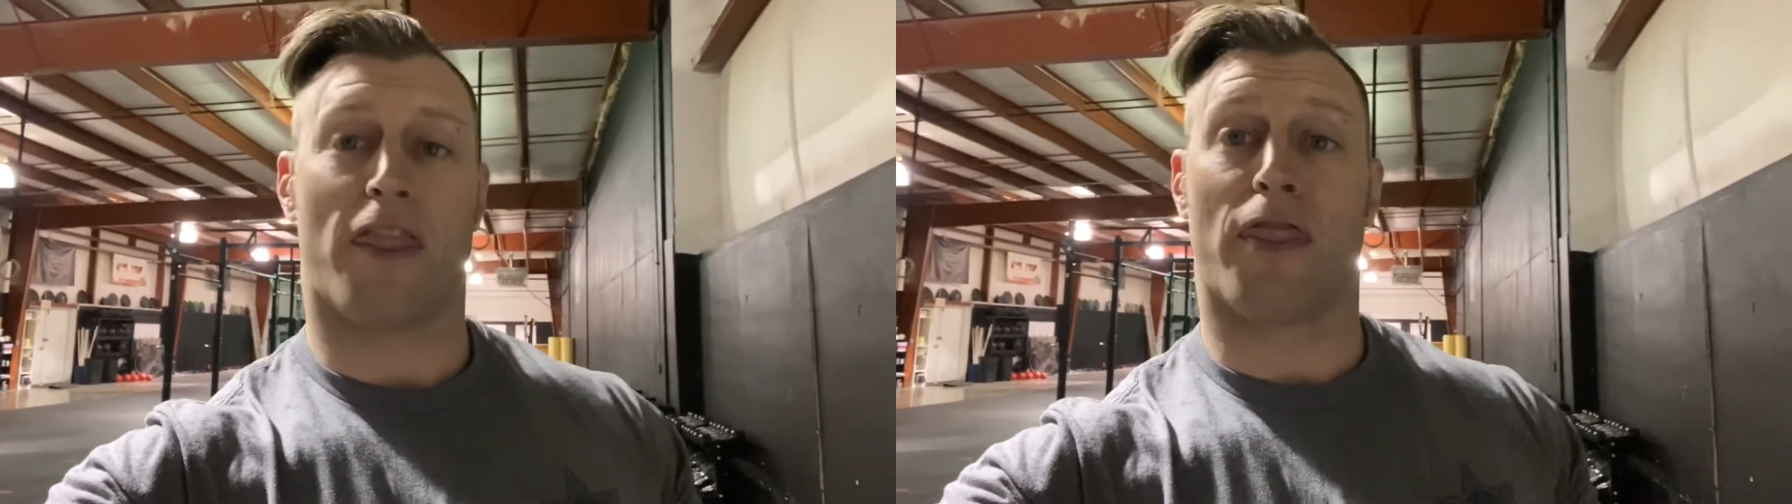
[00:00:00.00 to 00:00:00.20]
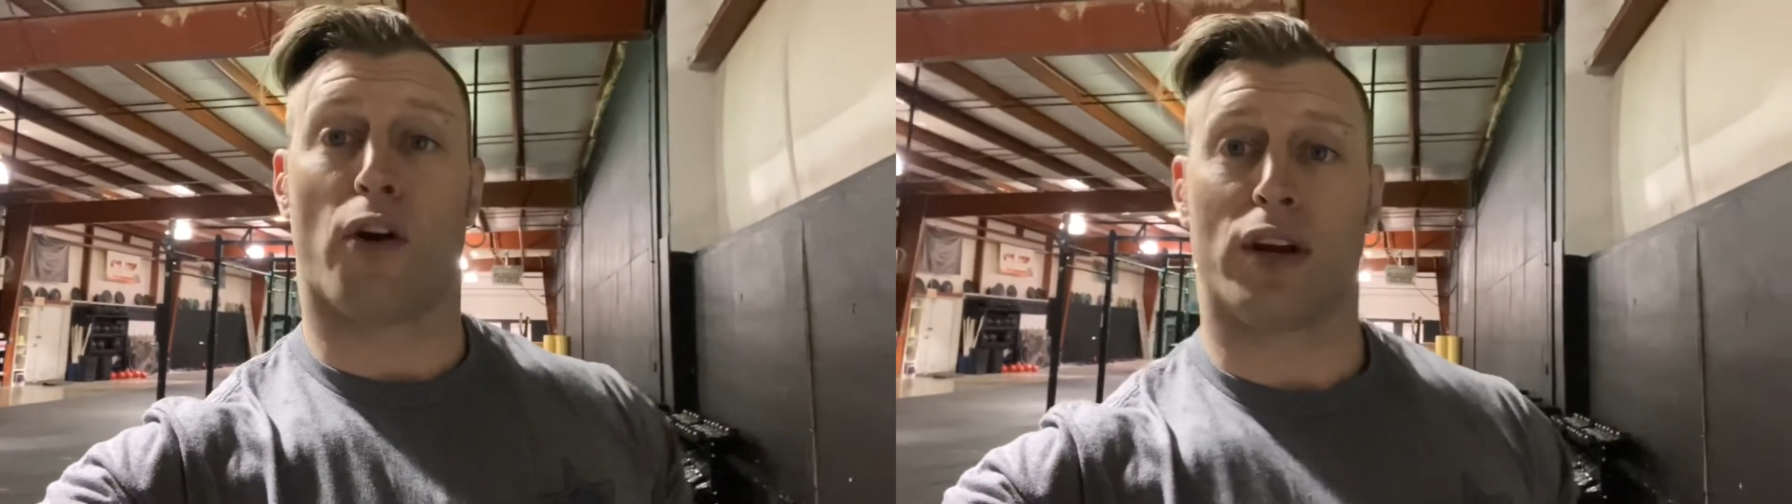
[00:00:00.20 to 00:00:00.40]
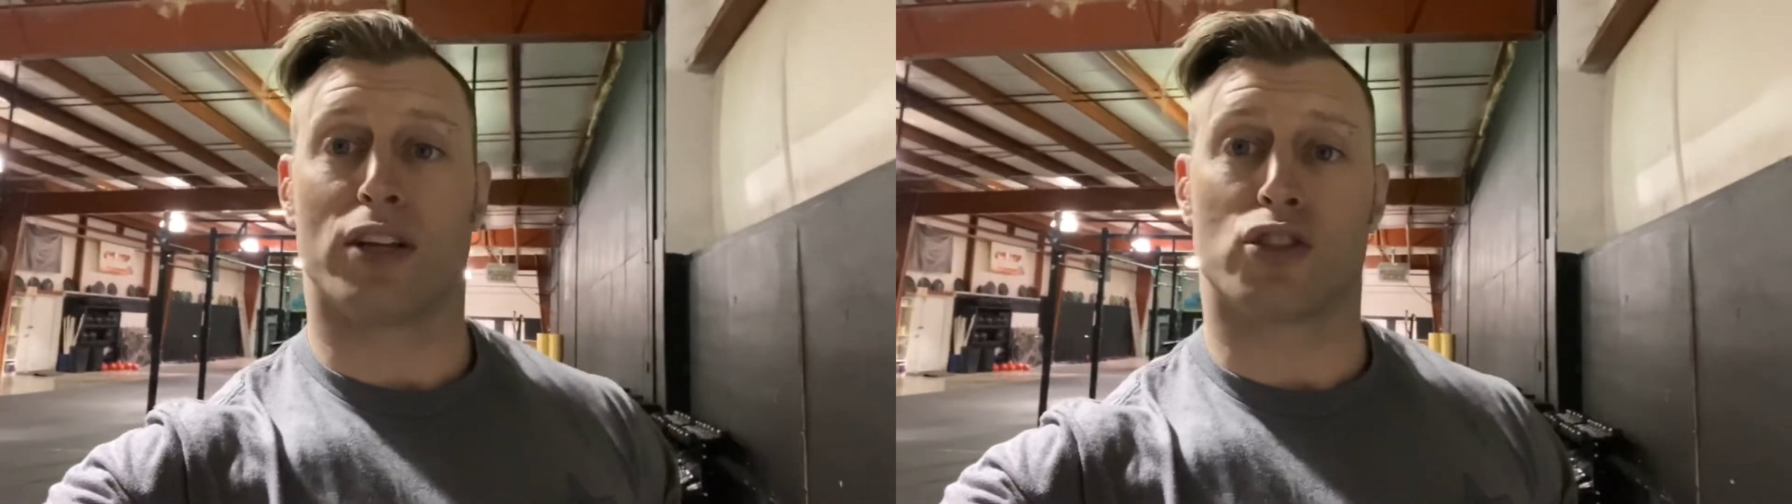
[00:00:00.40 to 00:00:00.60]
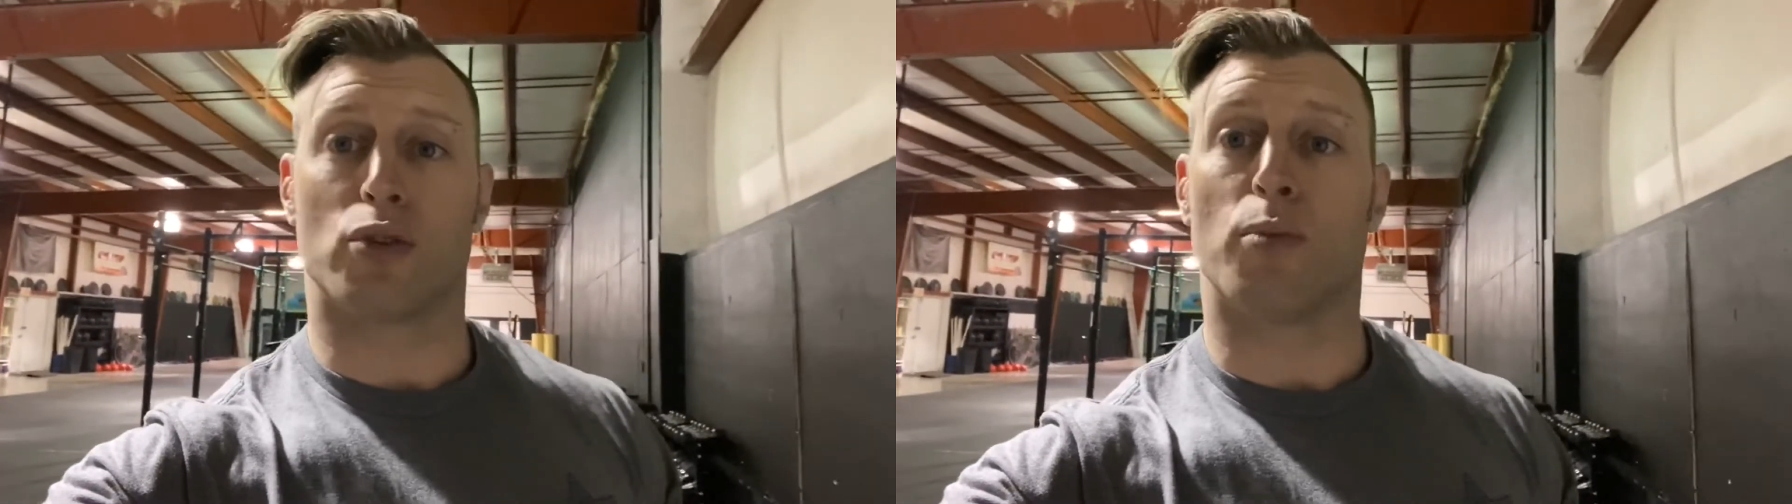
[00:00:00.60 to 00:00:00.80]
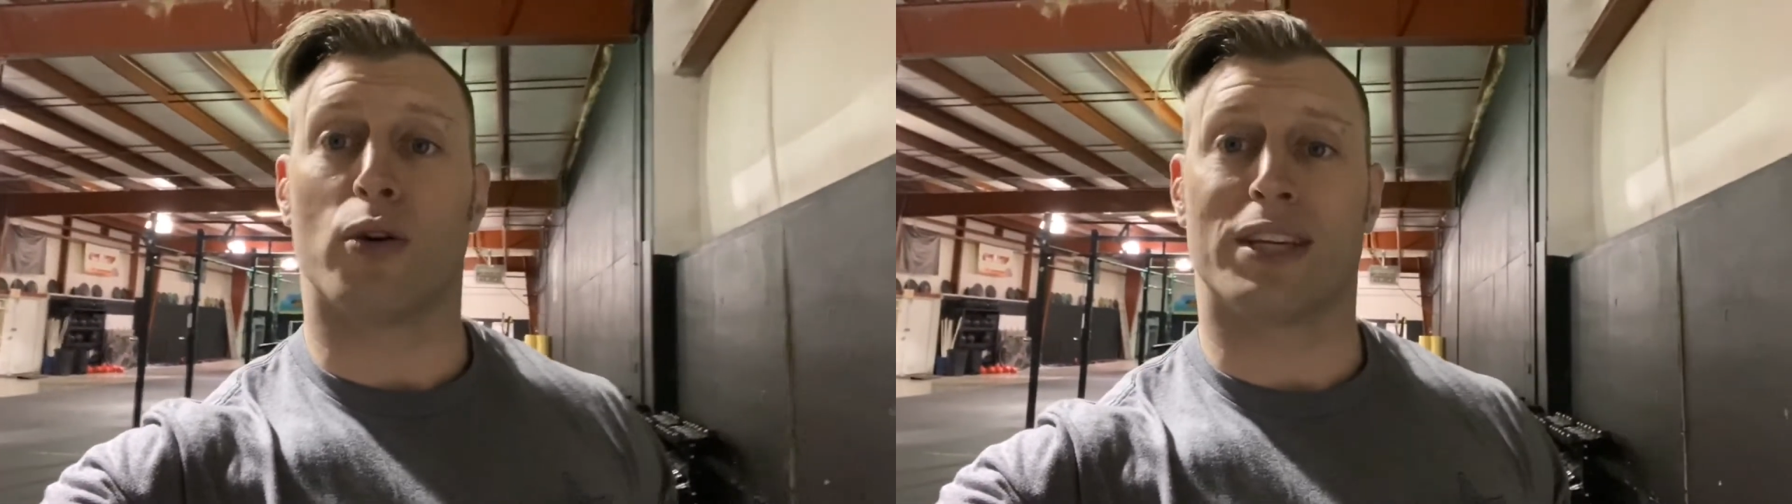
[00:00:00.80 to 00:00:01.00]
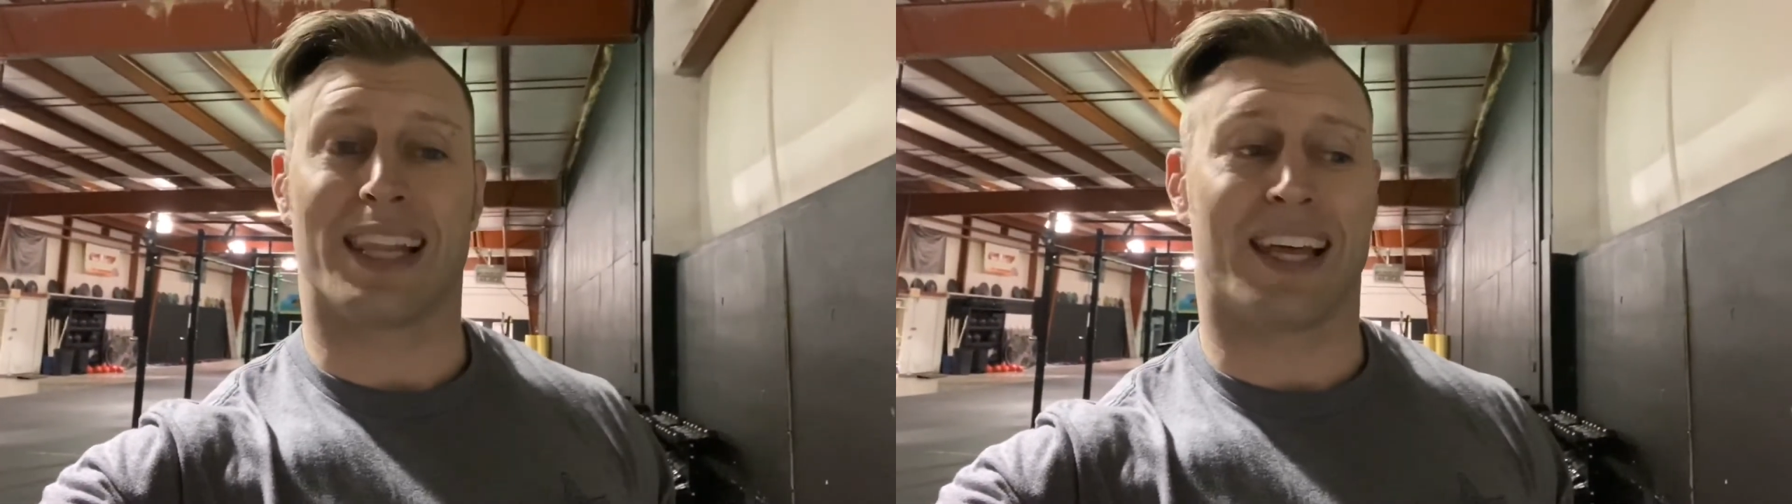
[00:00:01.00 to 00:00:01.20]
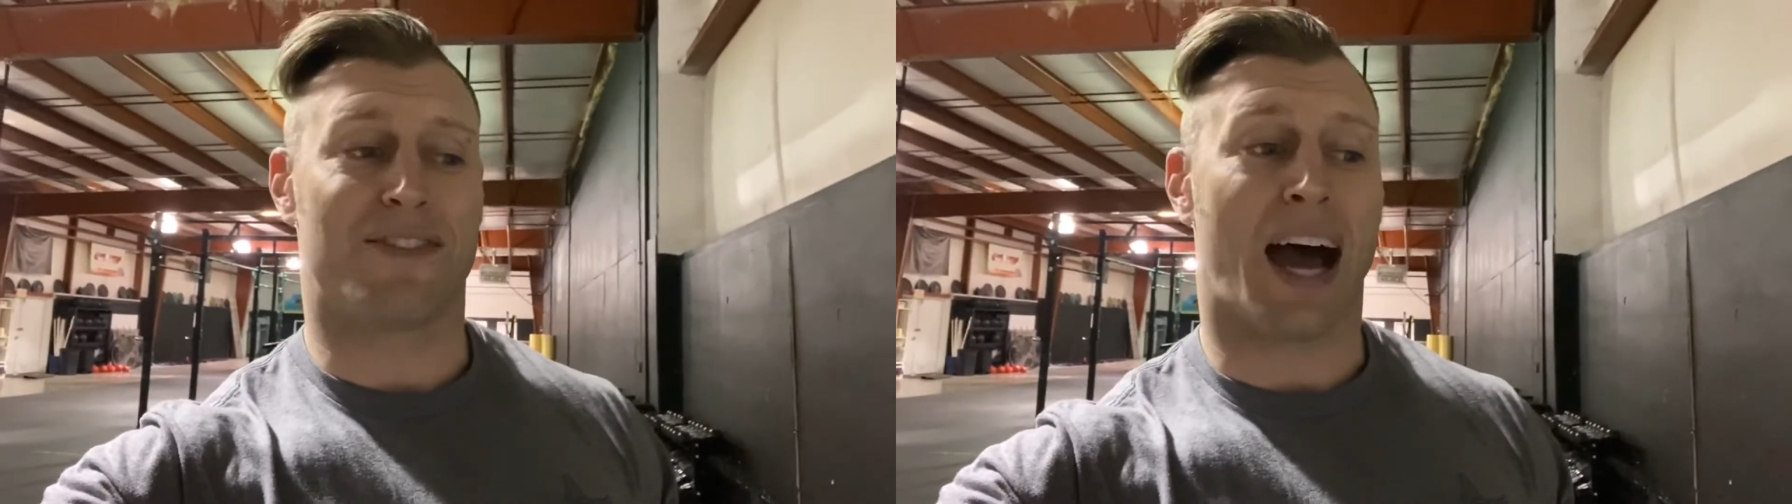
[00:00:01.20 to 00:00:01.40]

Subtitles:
30 sumo deadlift